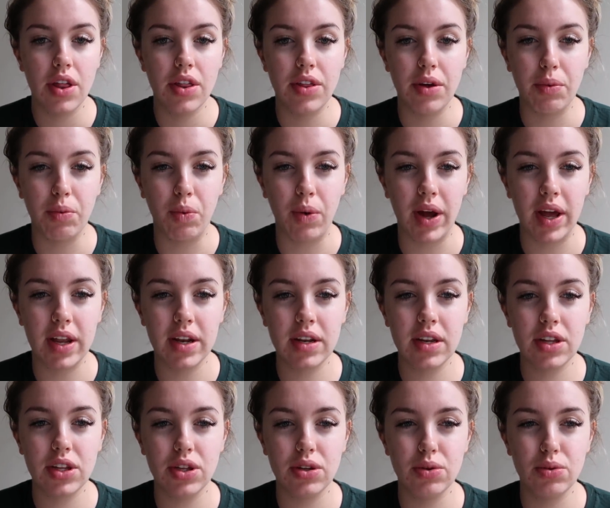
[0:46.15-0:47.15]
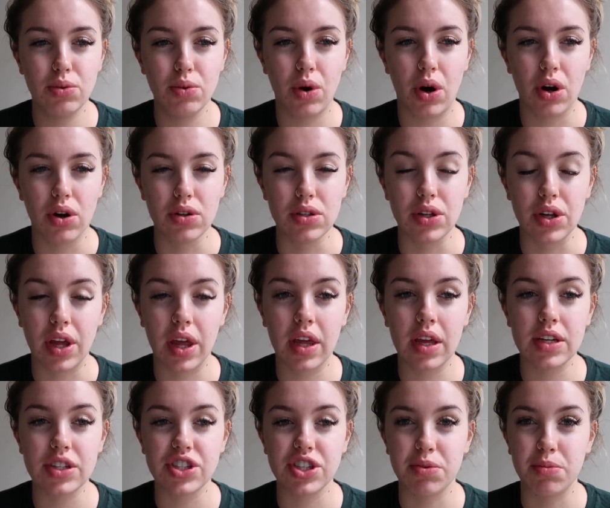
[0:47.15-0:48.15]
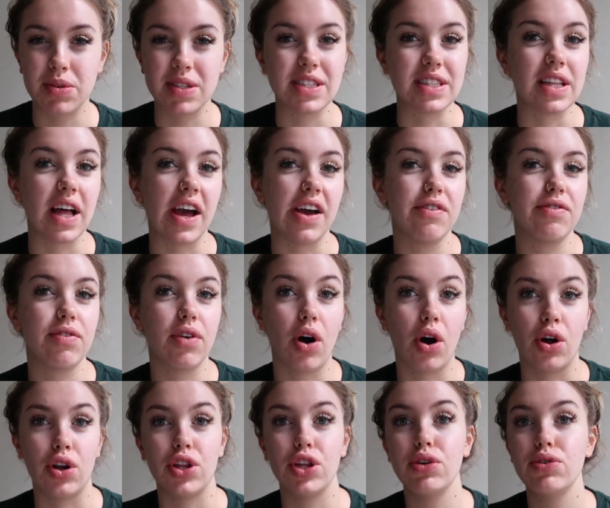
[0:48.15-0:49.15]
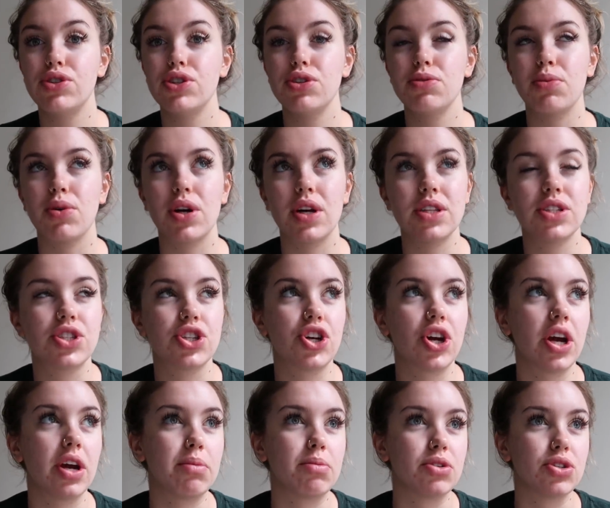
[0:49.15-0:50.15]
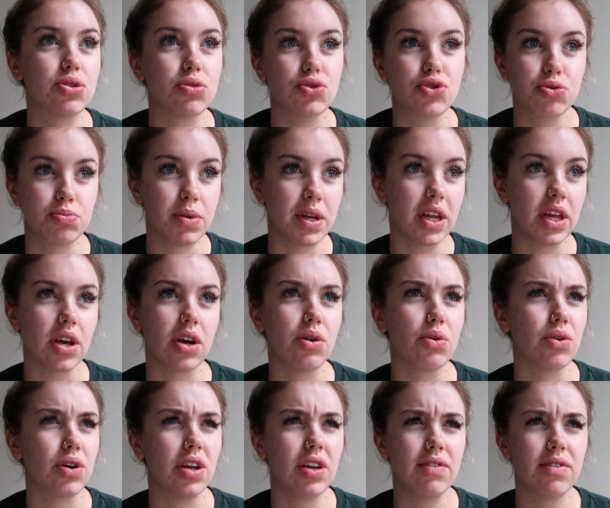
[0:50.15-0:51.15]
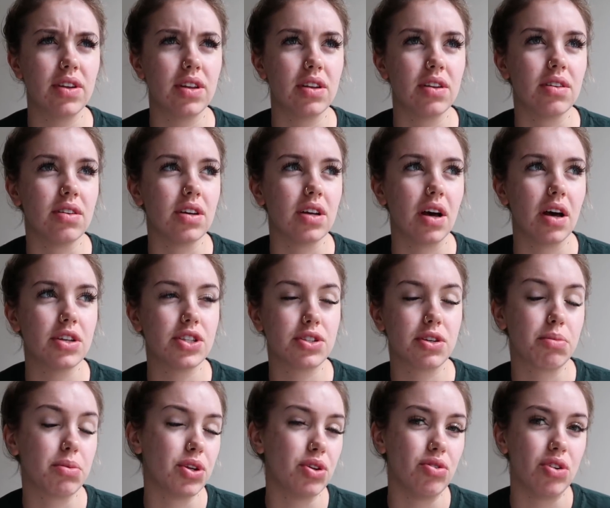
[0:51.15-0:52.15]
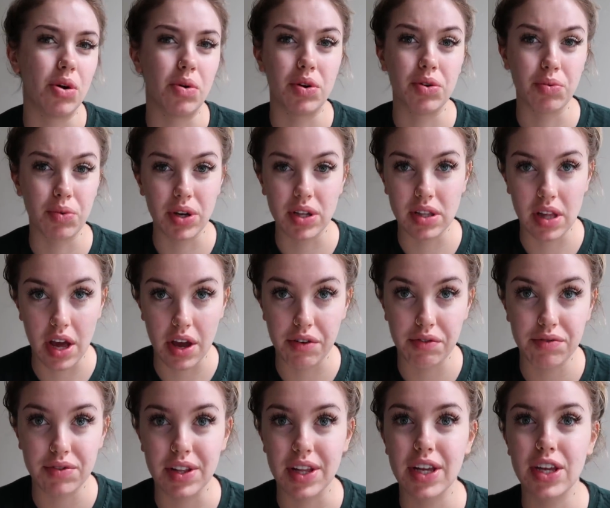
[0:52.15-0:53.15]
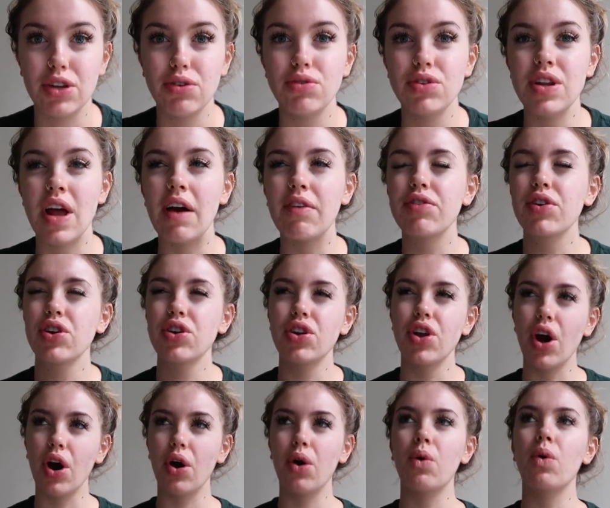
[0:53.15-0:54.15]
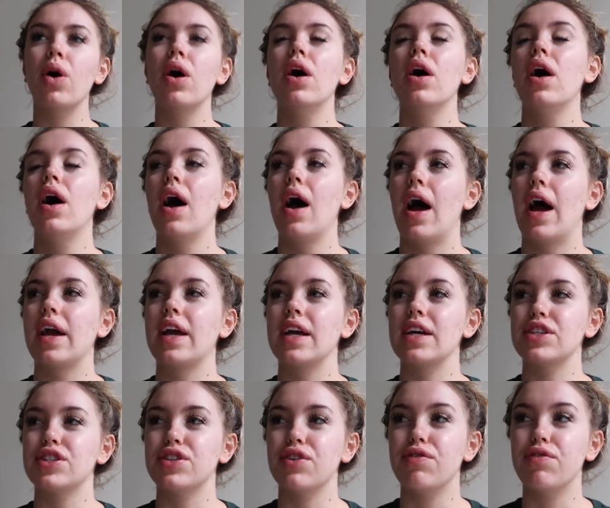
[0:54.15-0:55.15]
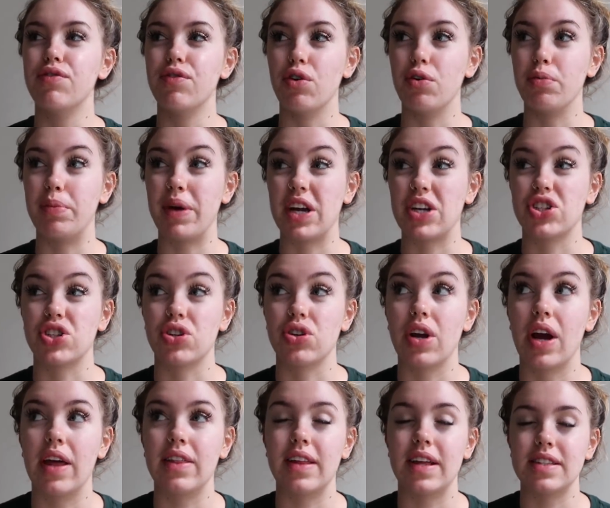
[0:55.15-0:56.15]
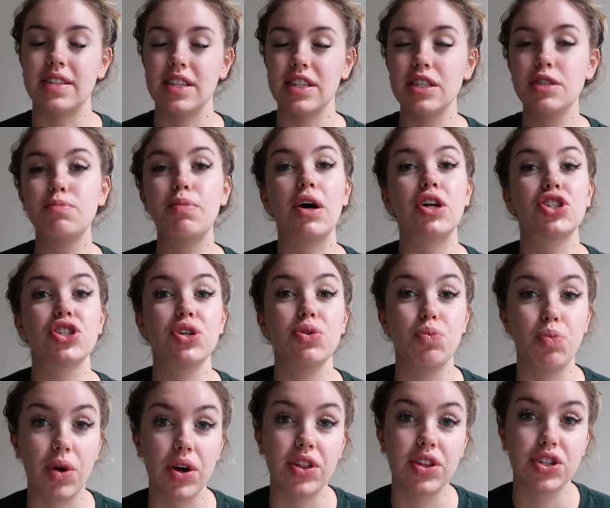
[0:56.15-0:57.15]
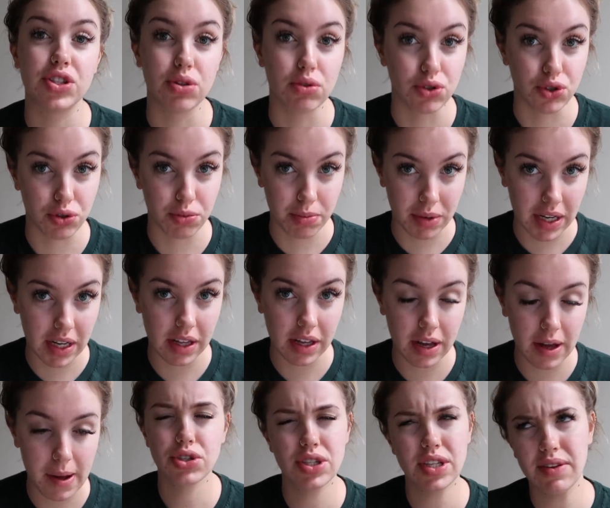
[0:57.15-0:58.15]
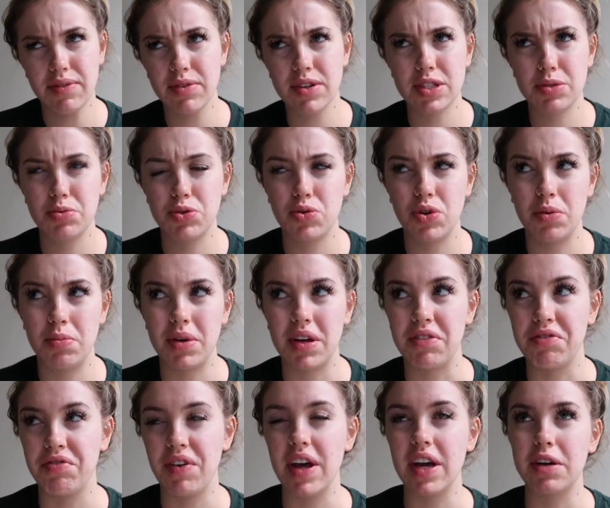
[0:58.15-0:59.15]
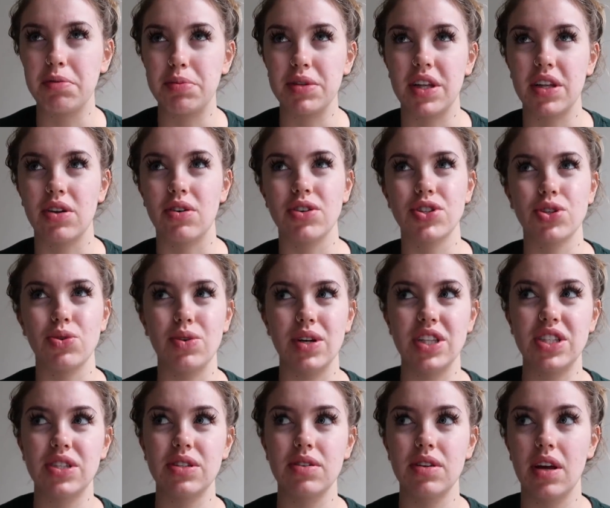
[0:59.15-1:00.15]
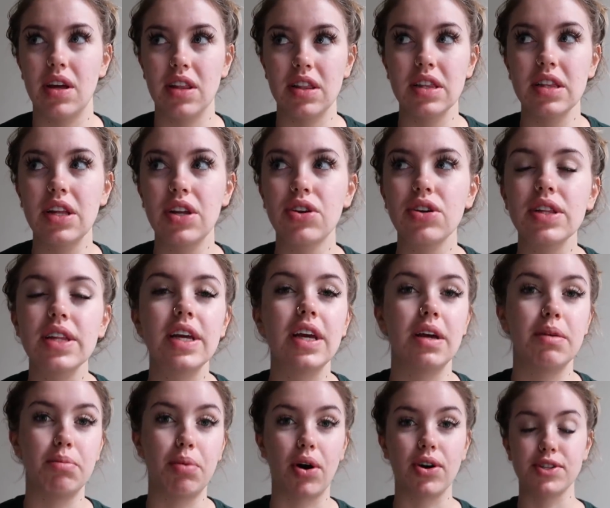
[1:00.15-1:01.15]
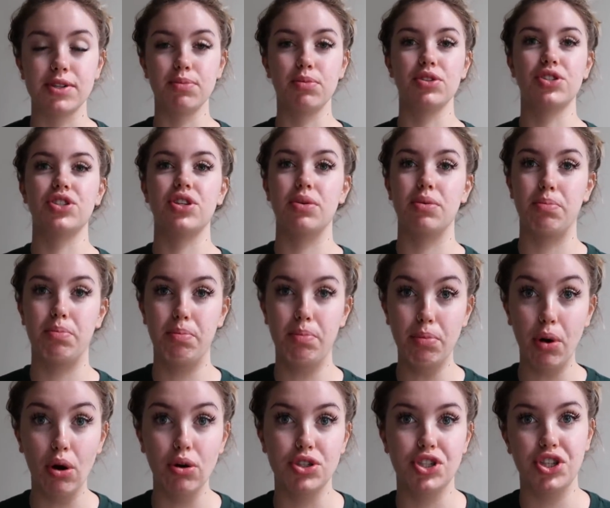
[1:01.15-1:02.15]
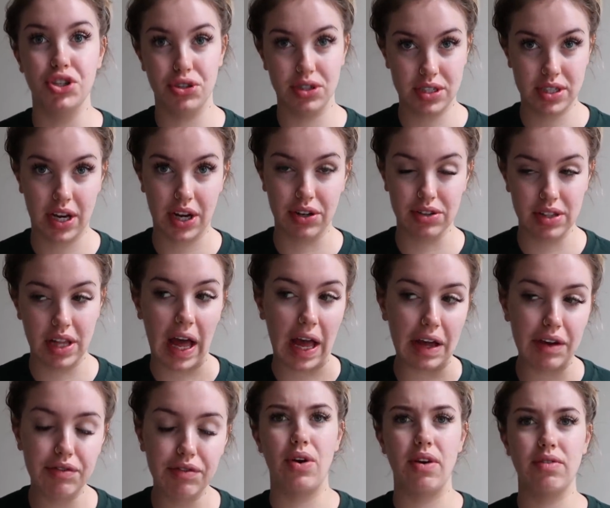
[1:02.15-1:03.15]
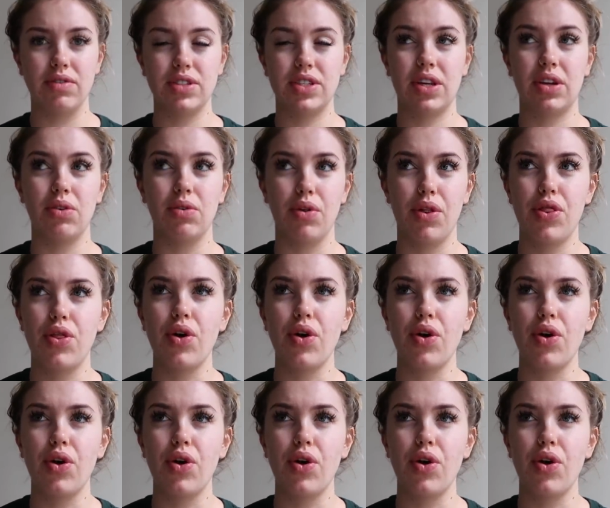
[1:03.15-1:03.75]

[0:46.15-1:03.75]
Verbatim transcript: that when you are looking at someone's life on YouTube or Instagram or social media or even someone you know in real life, like you never know I guess the full picture and that's especially with social media. There's a difference between being fake but then also it's literally impossible to post your entire life for every single